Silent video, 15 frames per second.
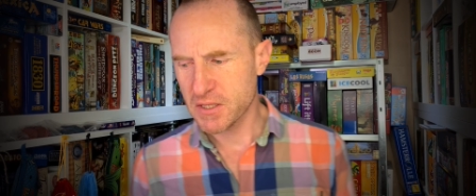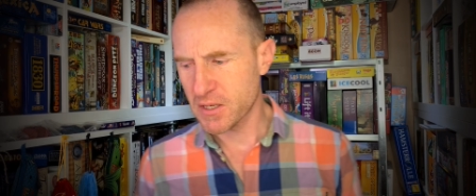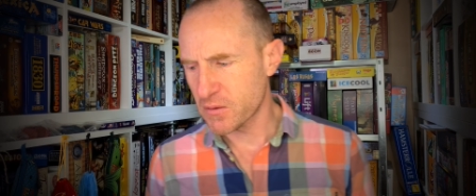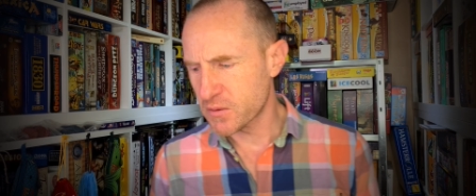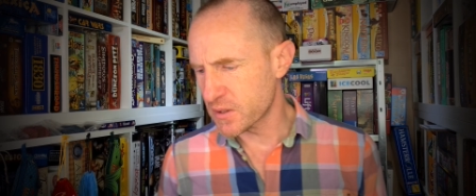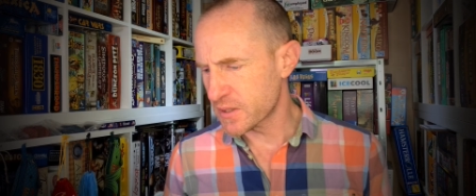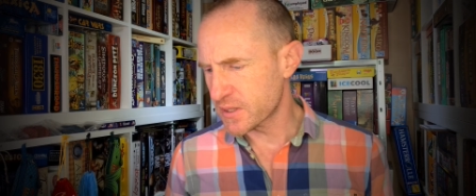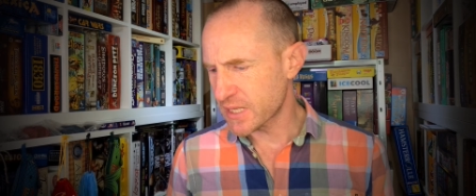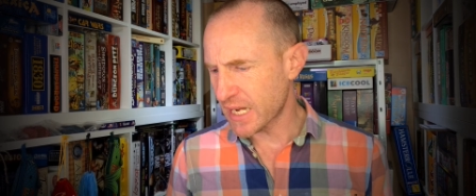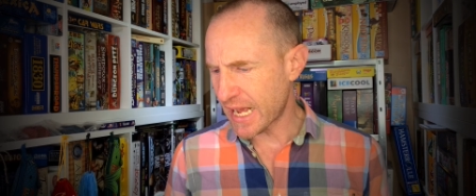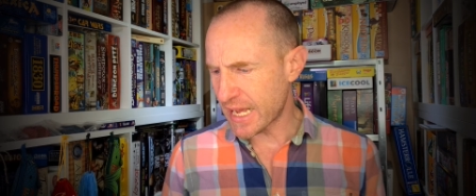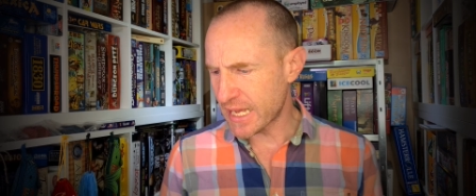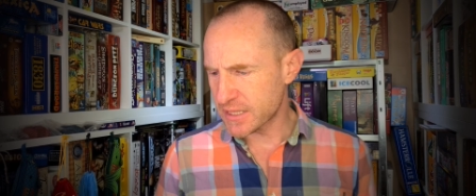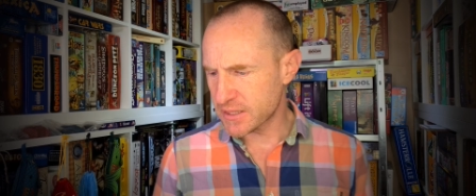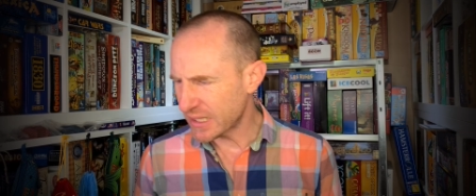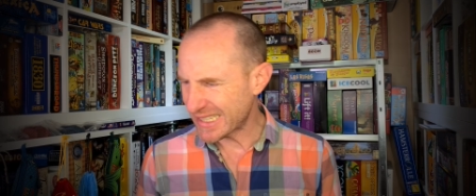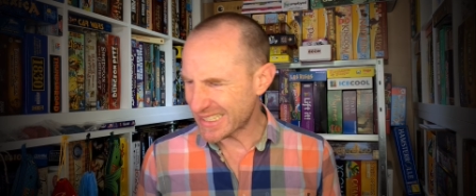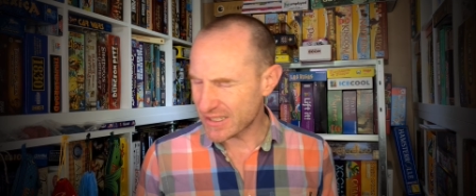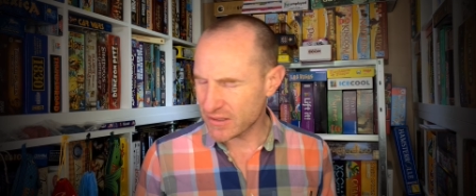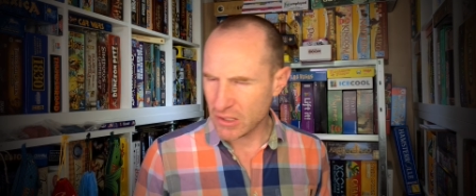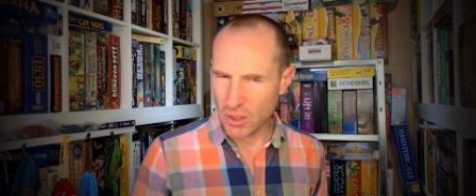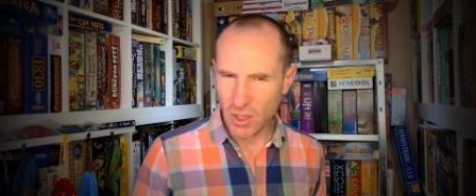tokens, and
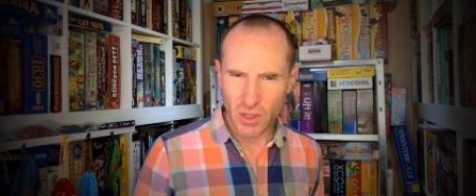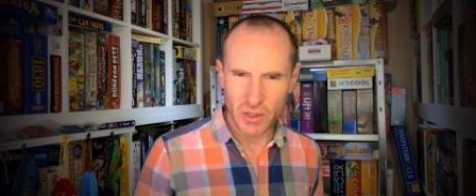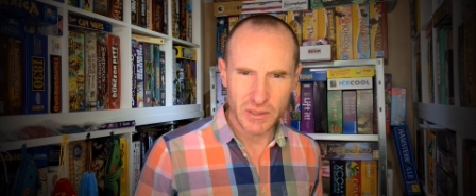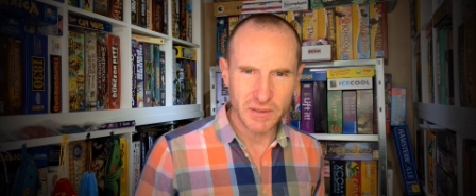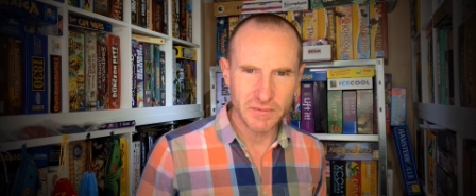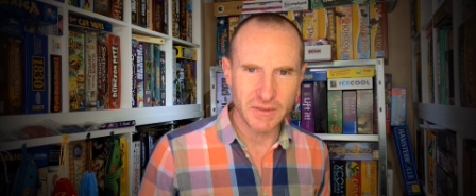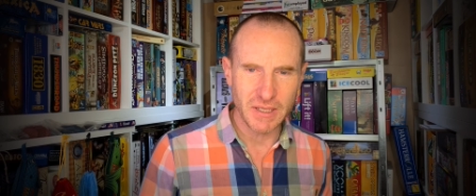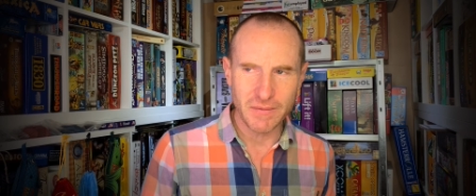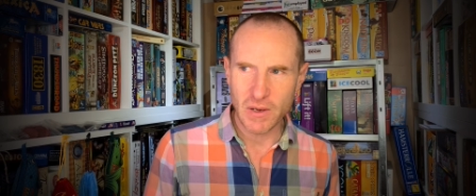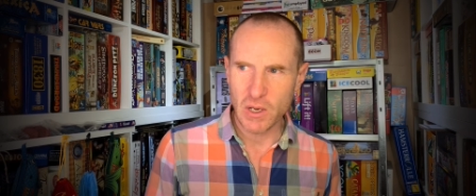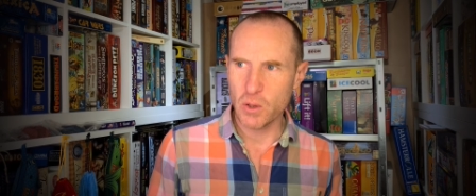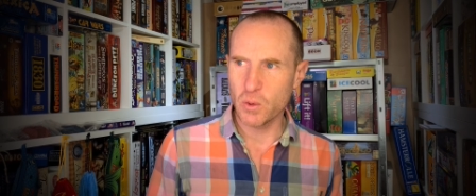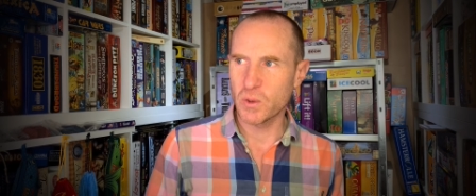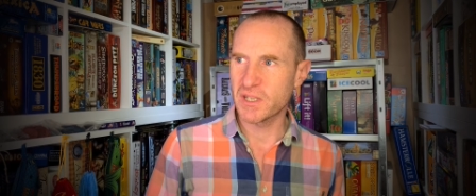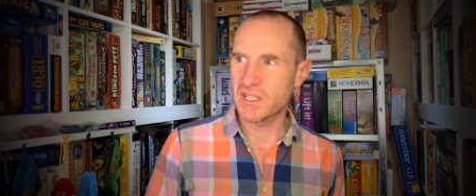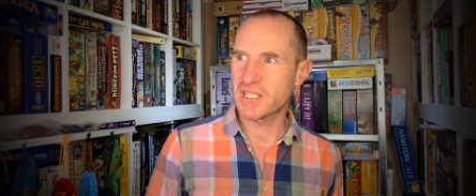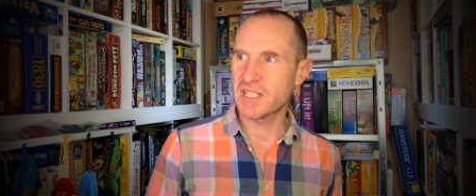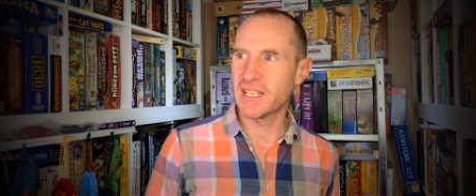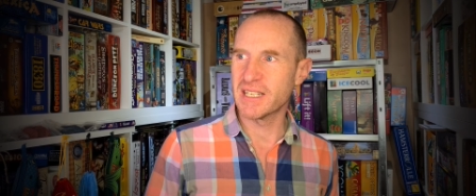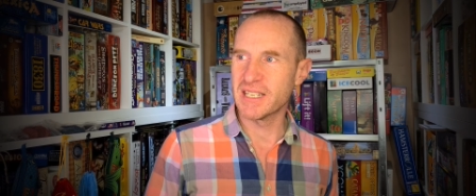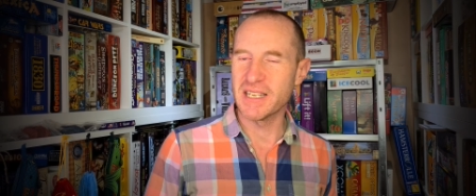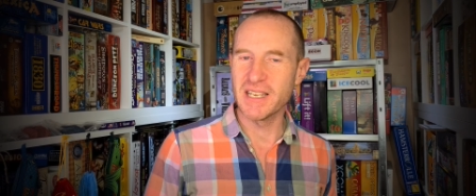it's kind of difficult to
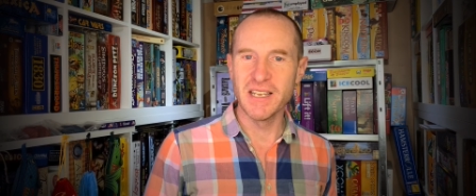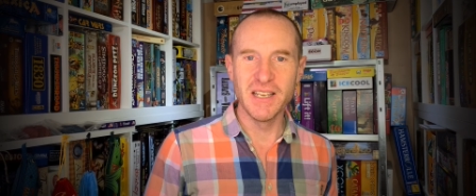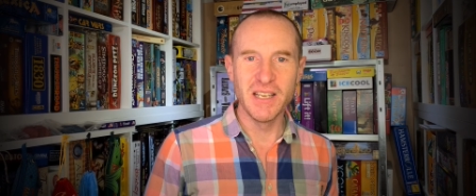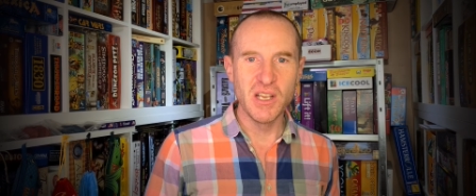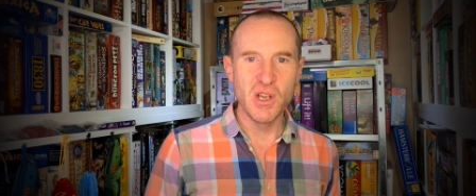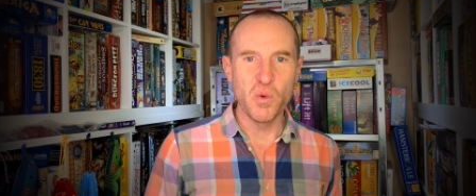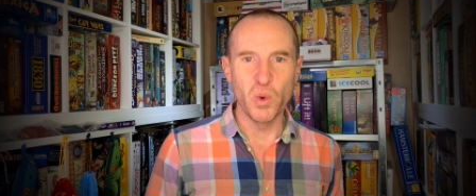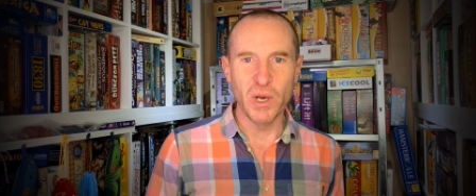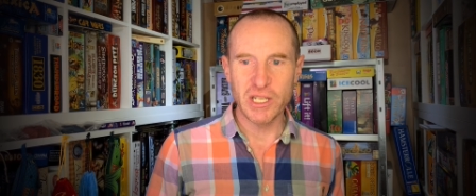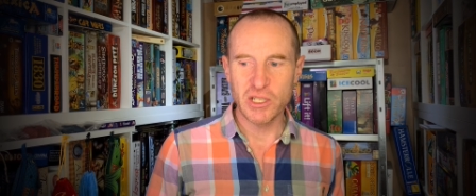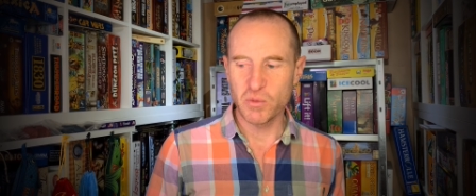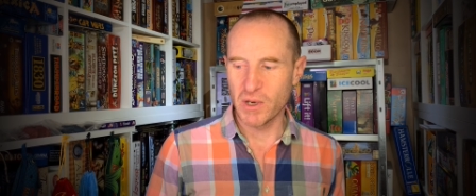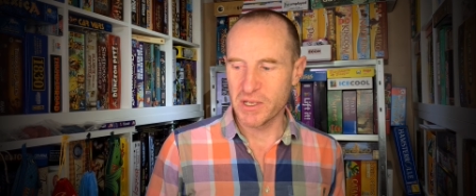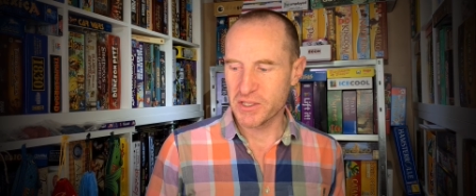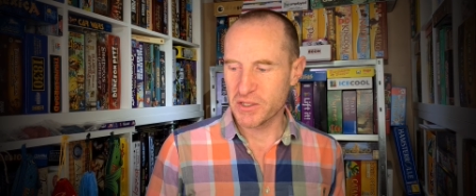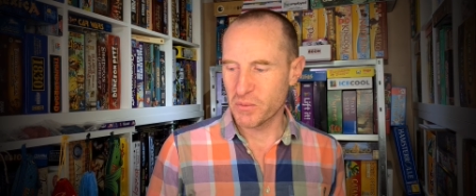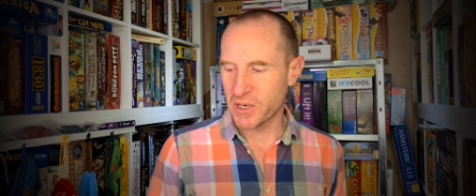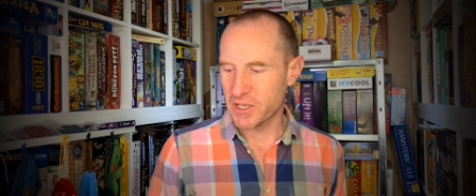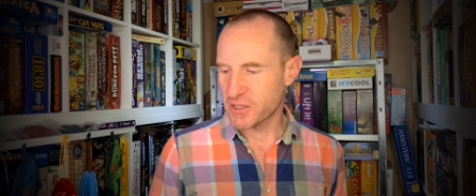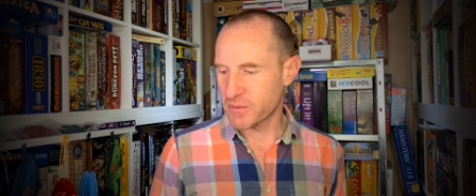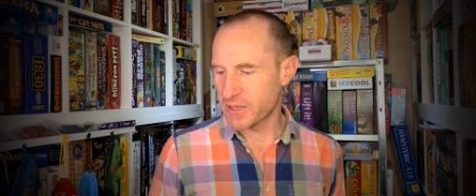see which ones are which.